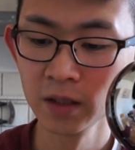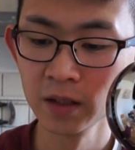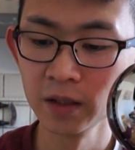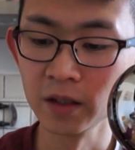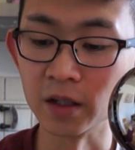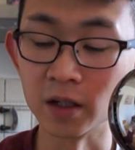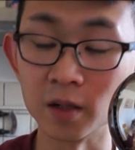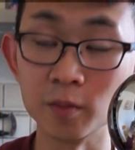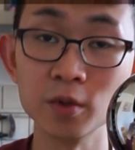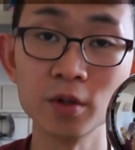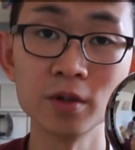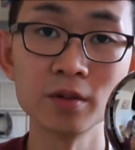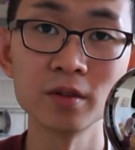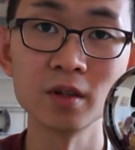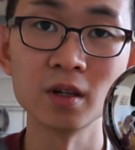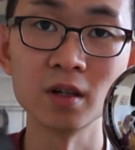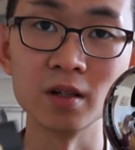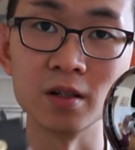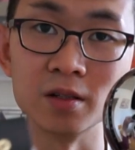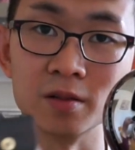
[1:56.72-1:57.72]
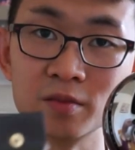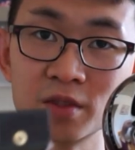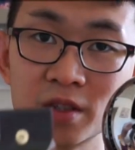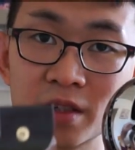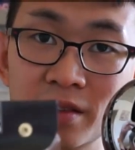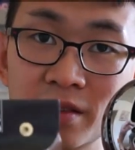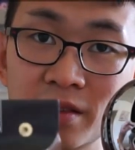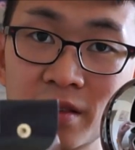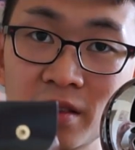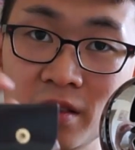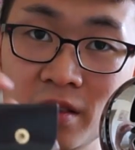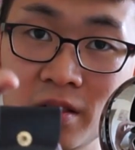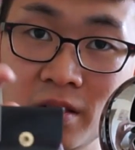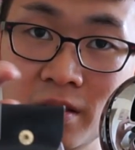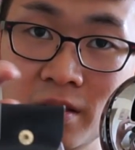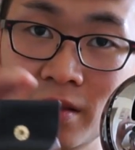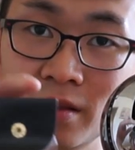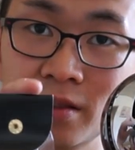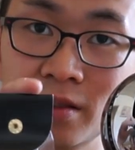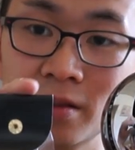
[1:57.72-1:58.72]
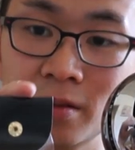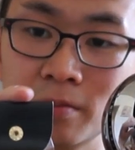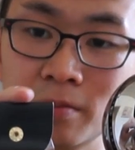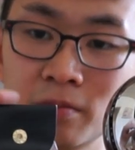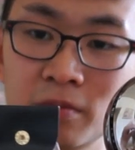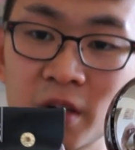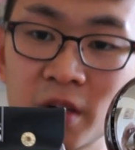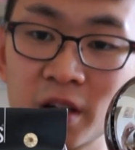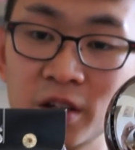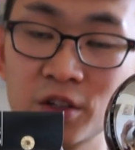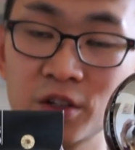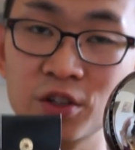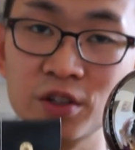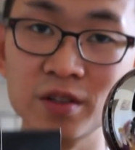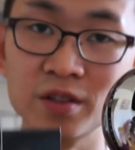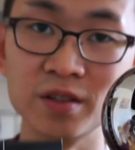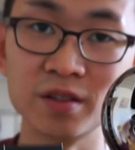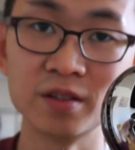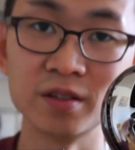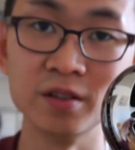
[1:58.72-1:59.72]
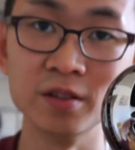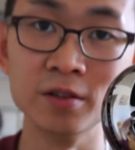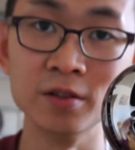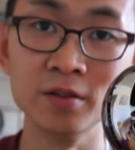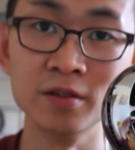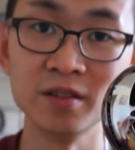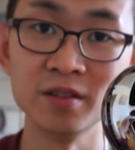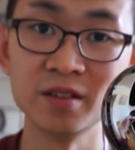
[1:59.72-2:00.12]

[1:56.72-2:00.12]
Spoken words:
yeah, I'm not as you can see, the packaging is still